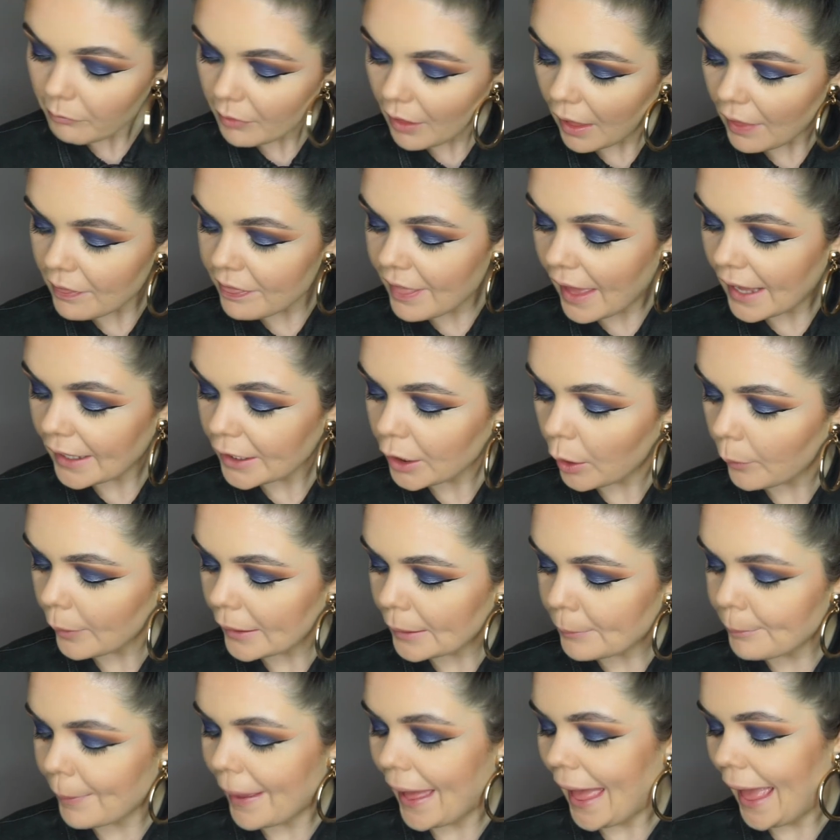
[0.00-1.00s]
then
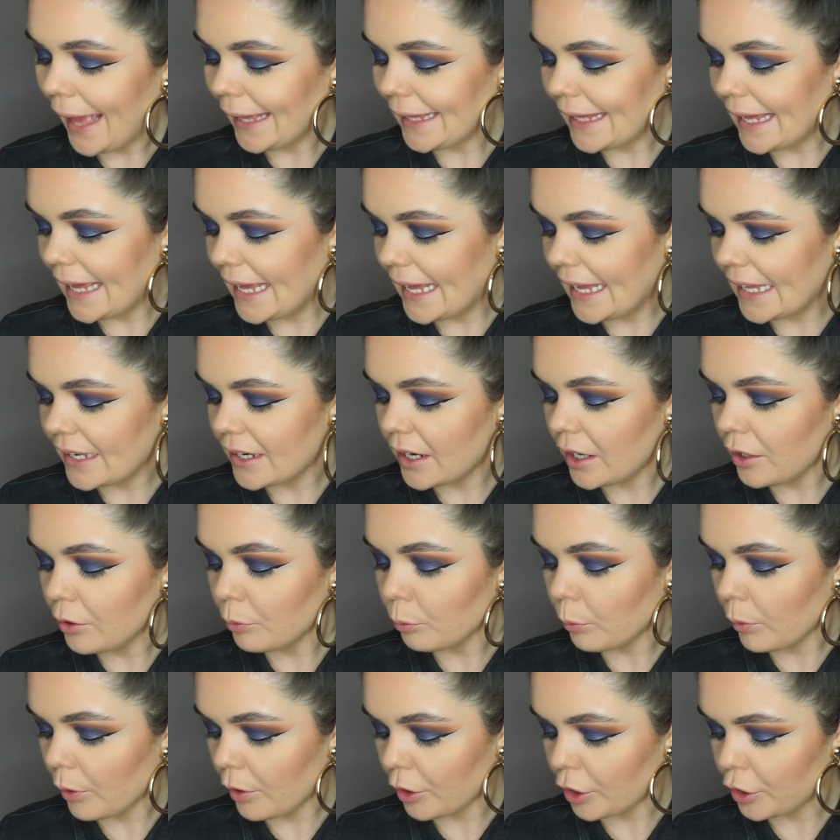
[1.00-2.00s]
going back in,
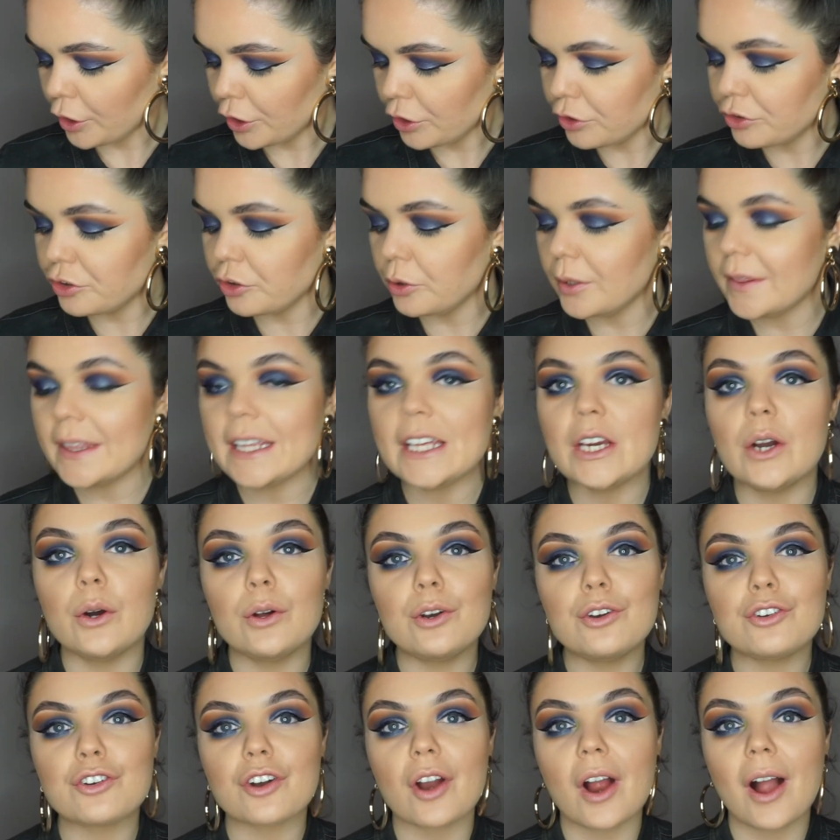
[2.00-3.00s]
we're going to do the
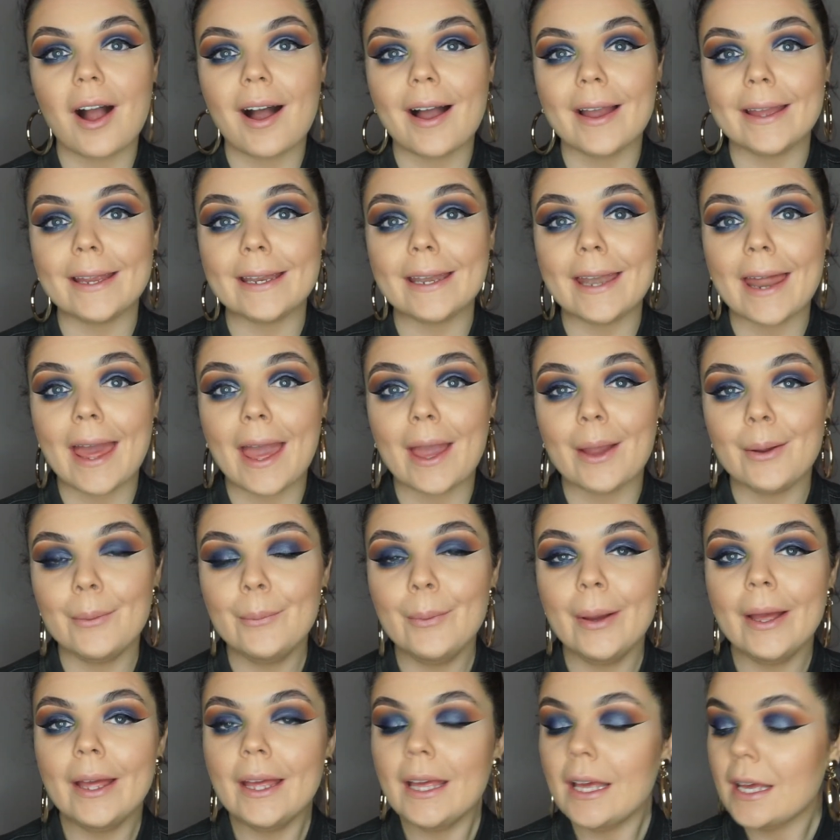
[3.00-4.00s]
under eye now.
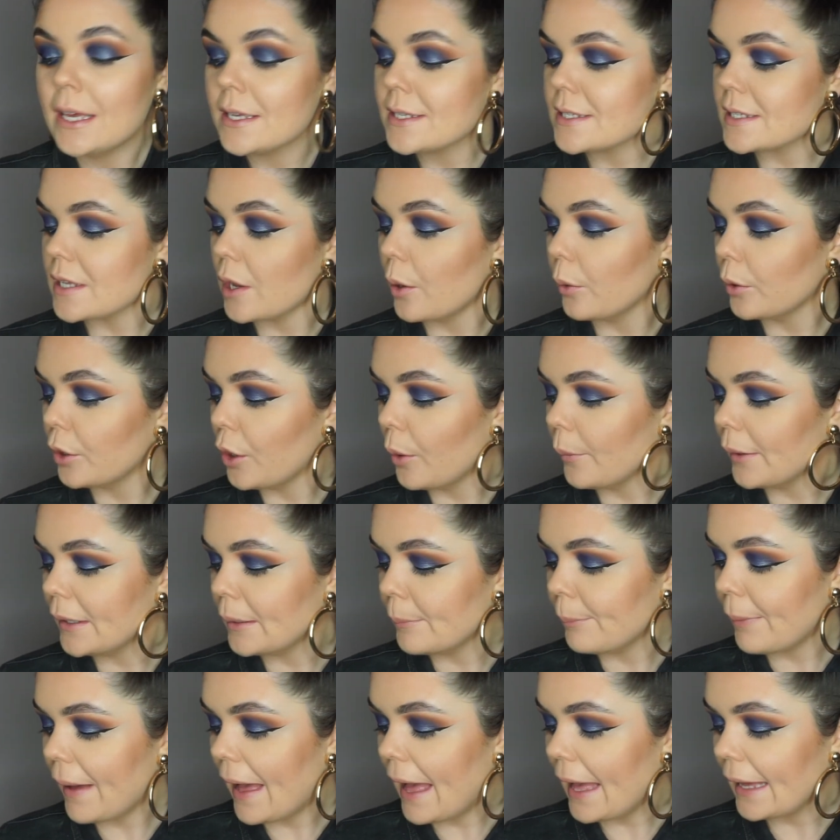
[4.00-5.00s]
So going
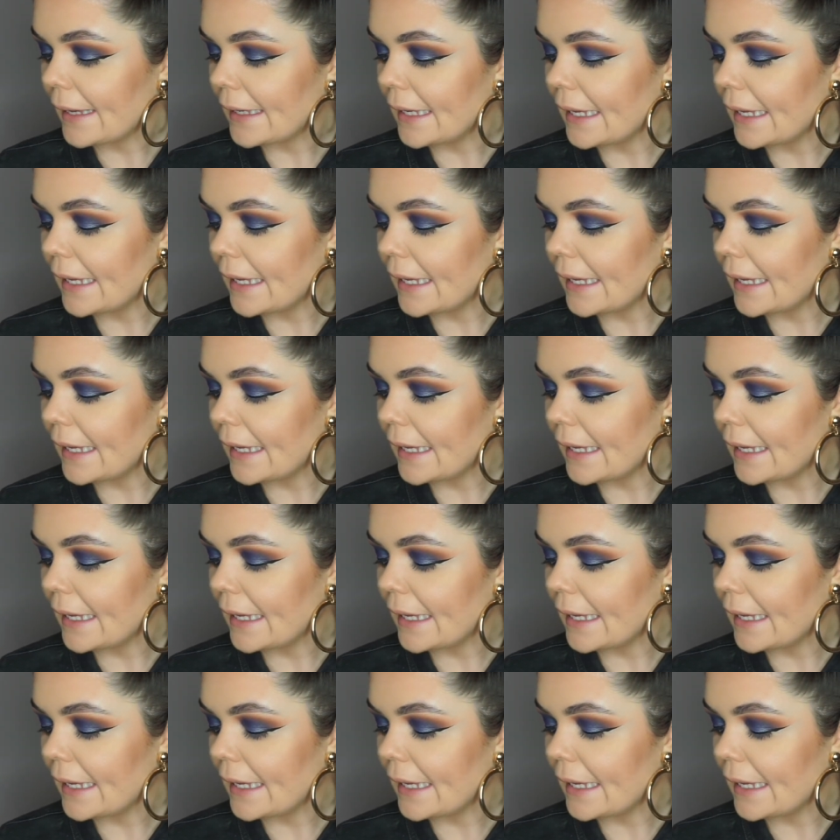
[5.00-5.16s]
back